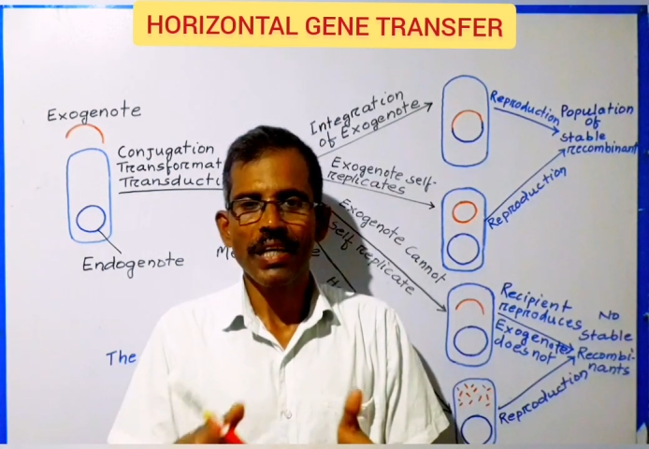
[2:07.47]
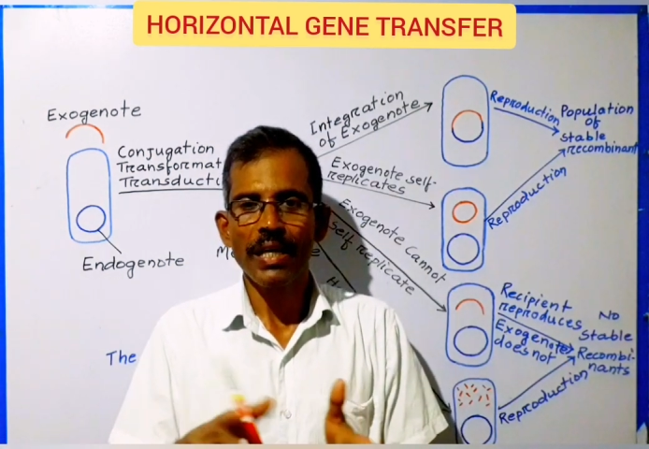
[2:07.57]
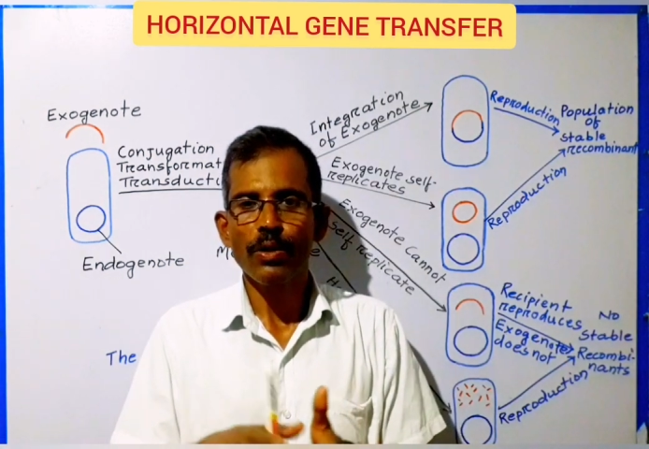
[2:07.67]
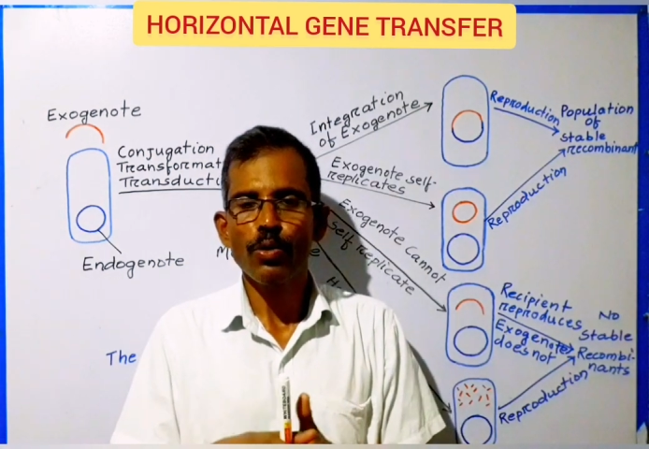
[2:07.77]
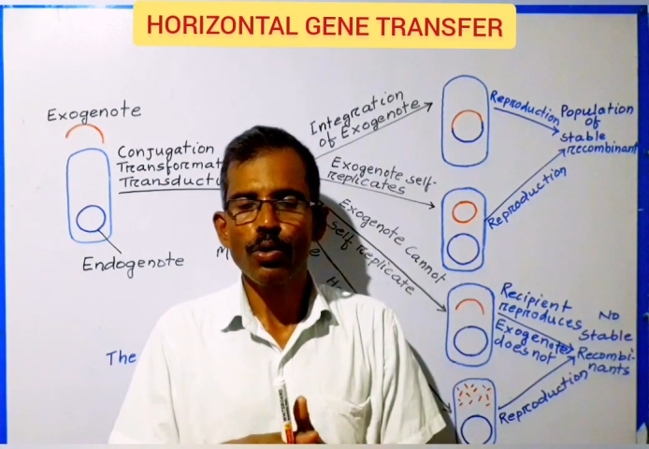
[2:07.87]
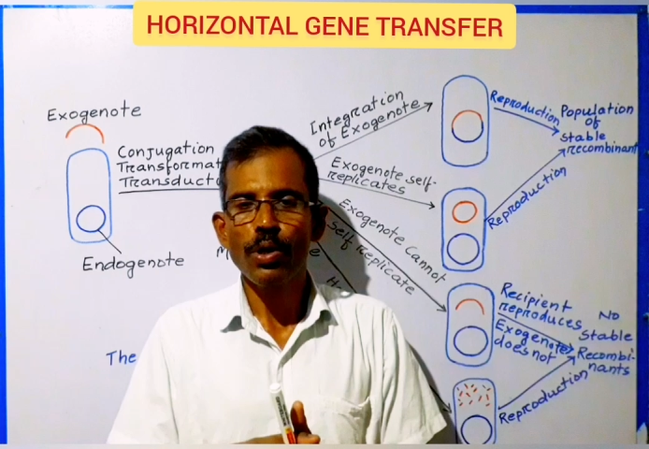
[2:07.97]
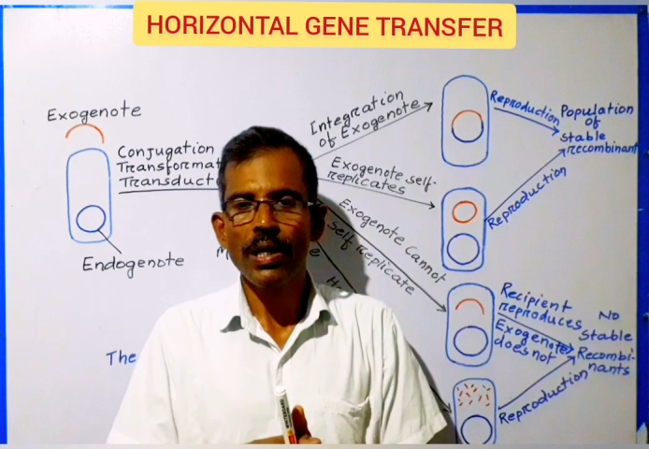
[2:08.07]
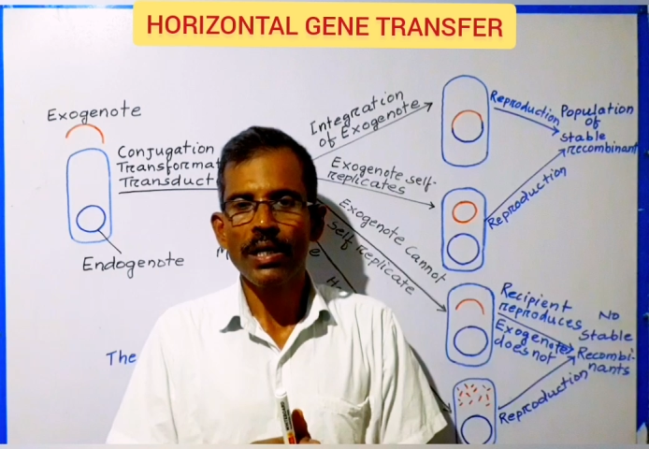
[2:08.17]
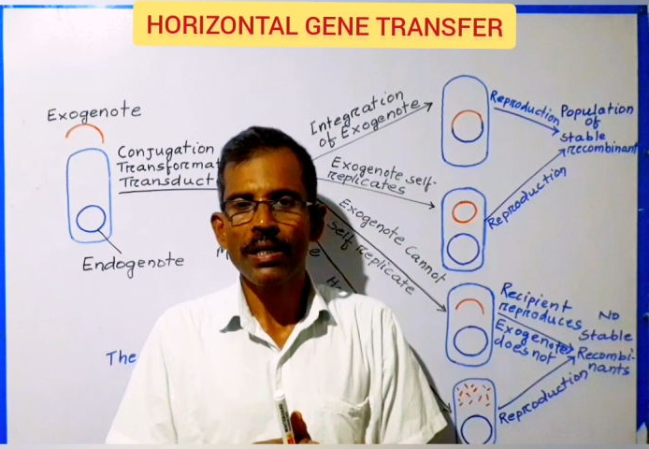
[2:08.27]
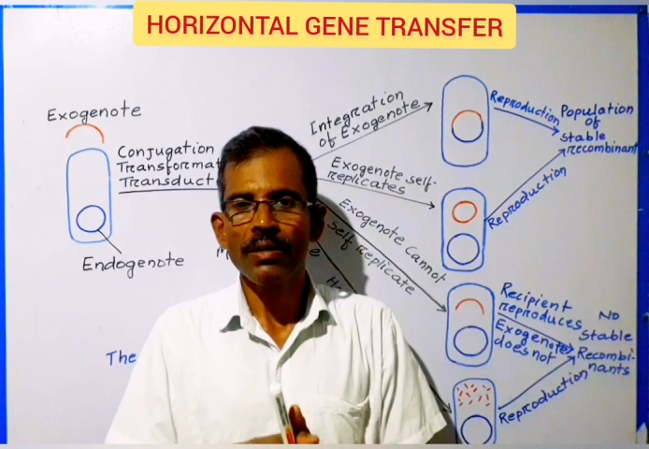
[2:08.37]

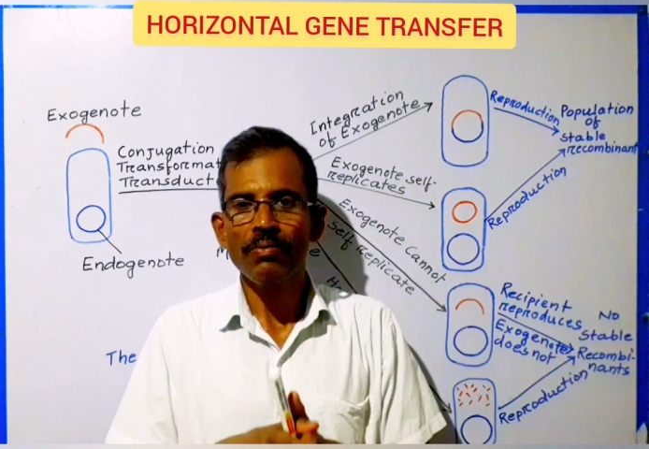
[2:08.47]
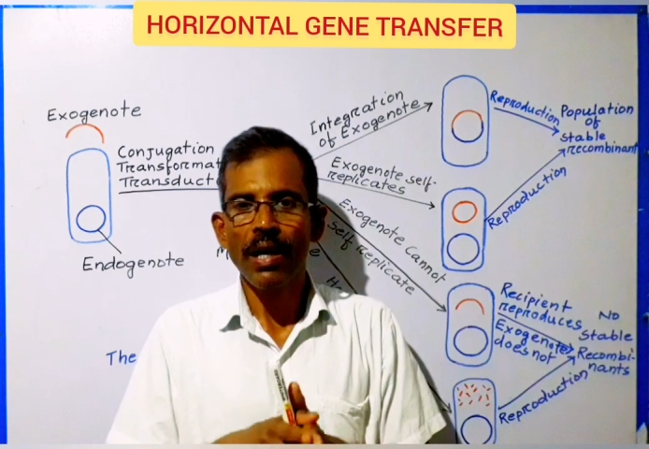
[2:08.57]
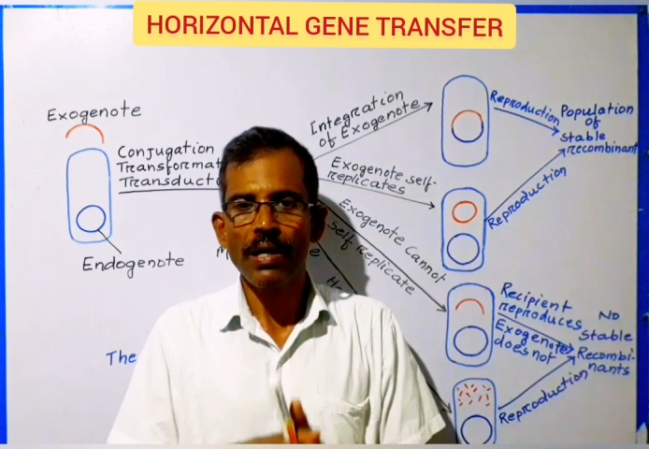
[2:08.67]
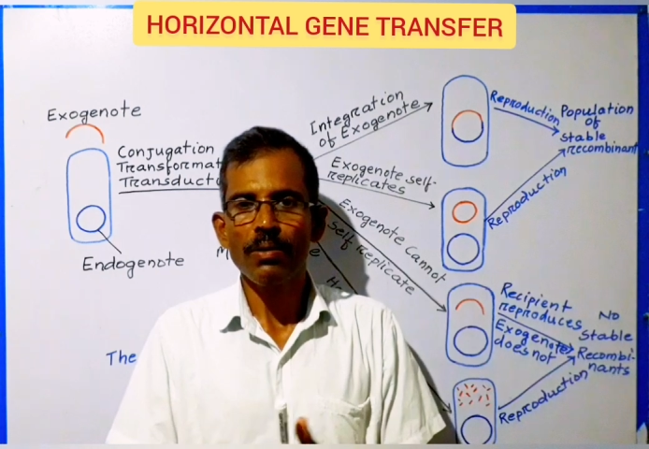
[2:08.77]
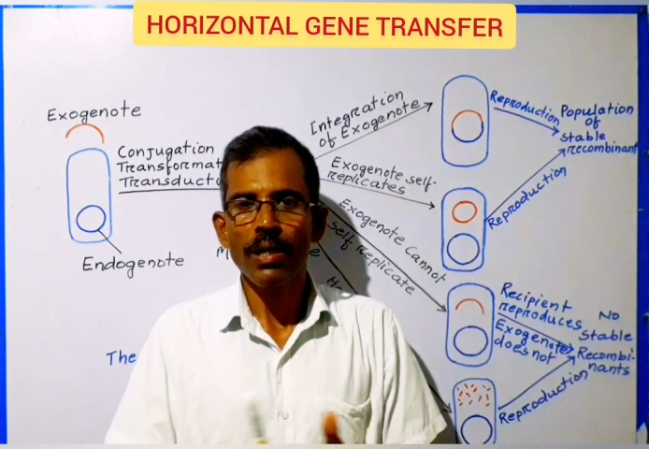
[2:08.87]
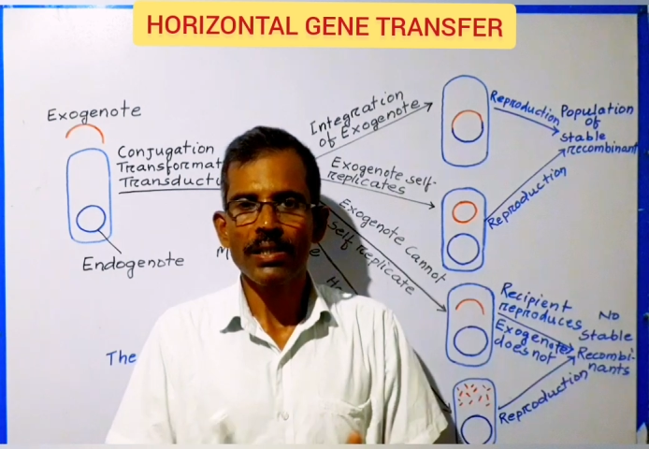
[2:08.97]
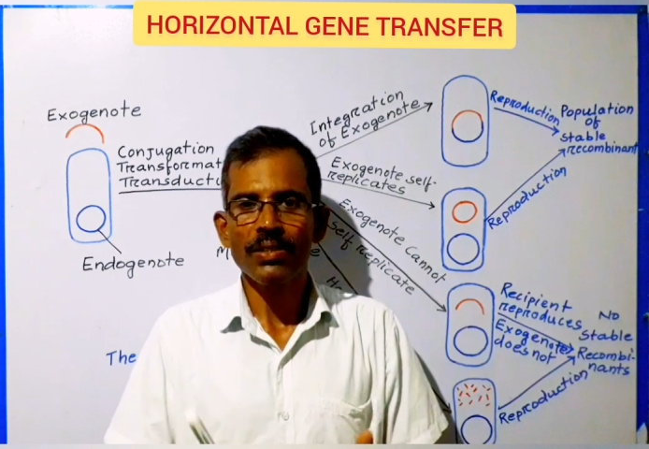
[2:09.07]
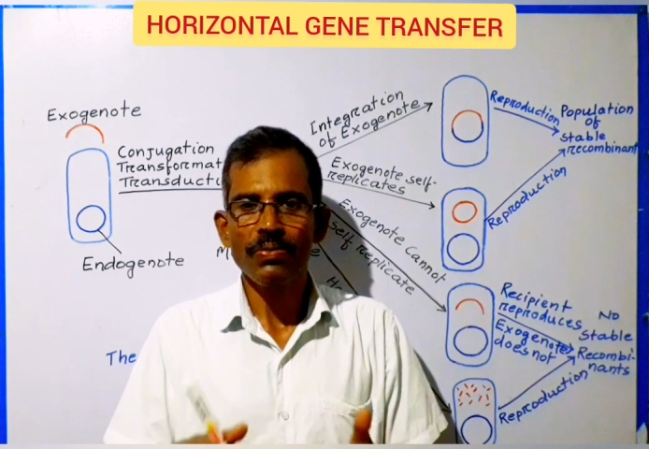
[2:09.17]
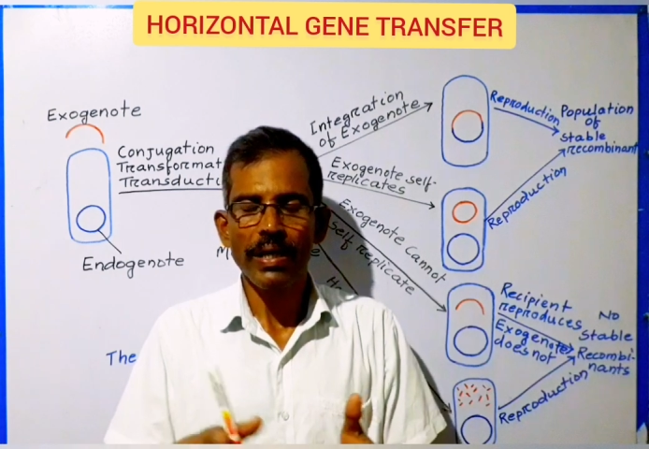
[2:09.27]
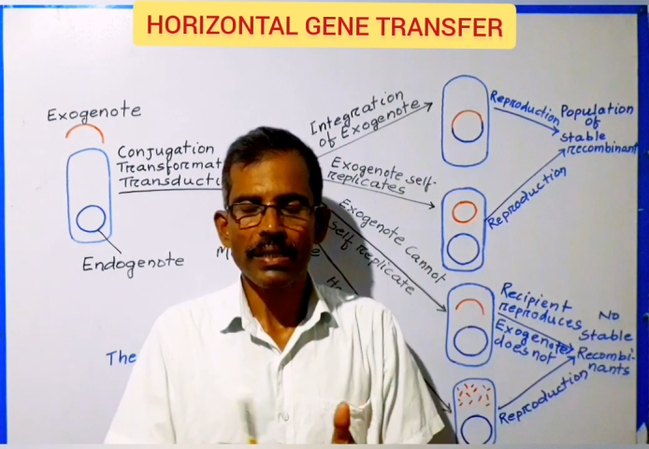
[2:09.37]
encoding
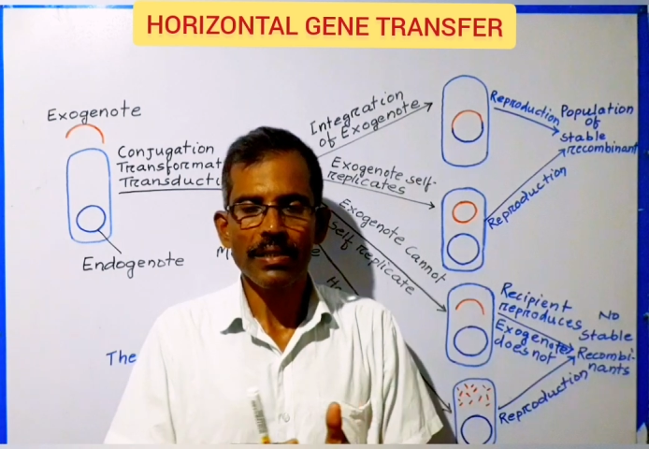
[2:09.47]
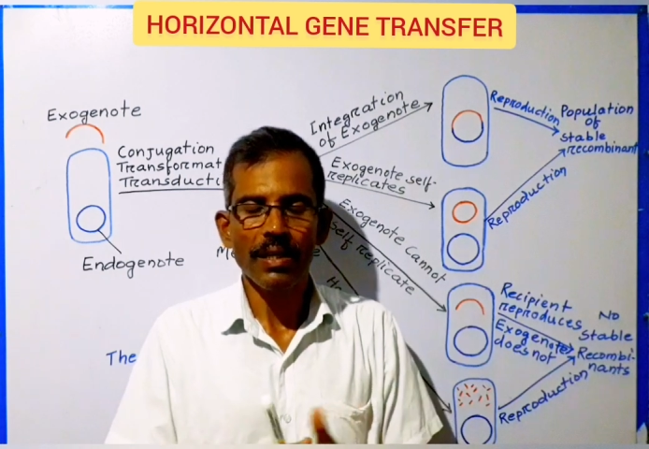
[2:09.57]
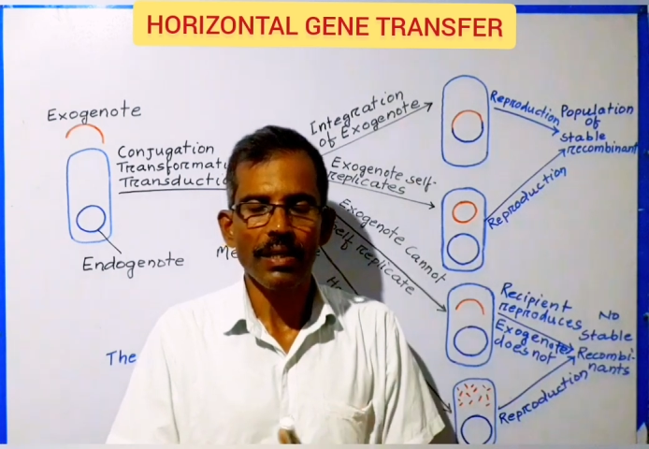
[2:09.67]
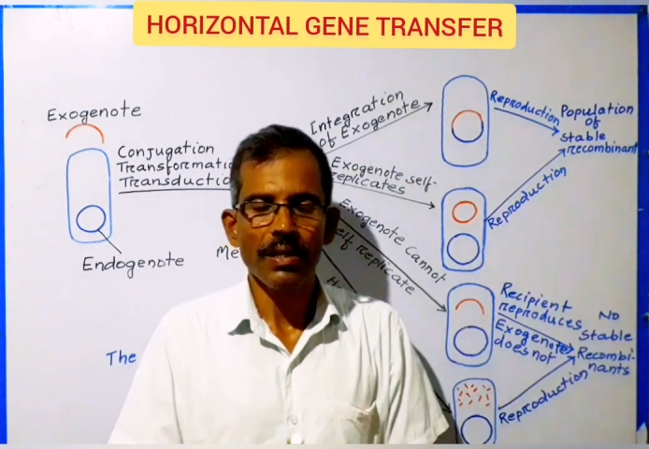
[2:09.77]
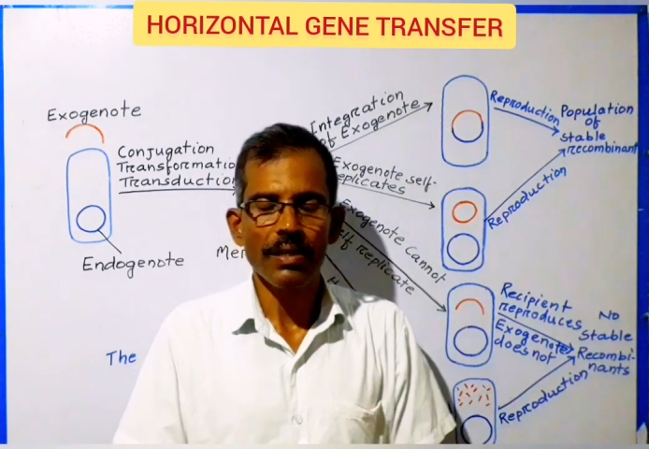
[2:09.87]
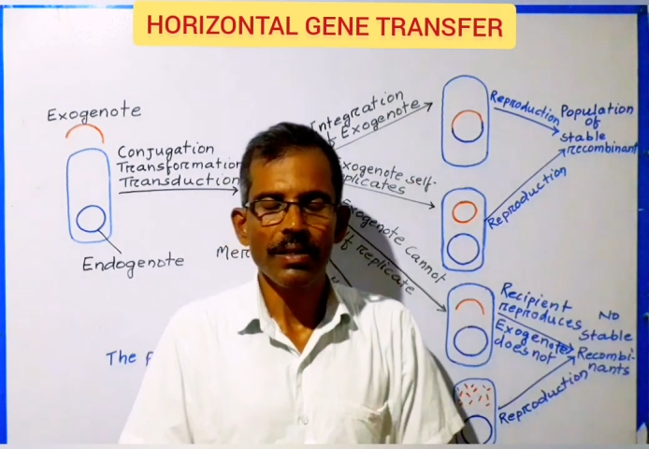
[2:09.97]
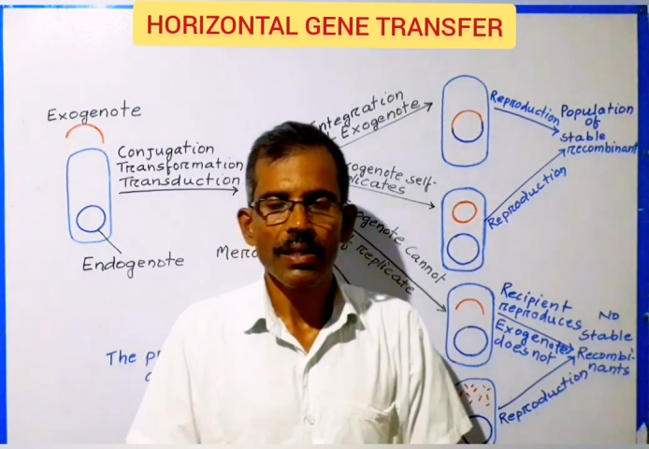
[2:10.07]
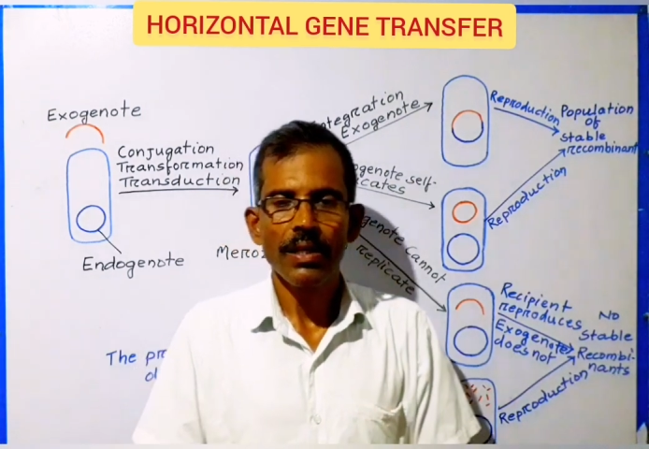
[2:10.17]
virulence factor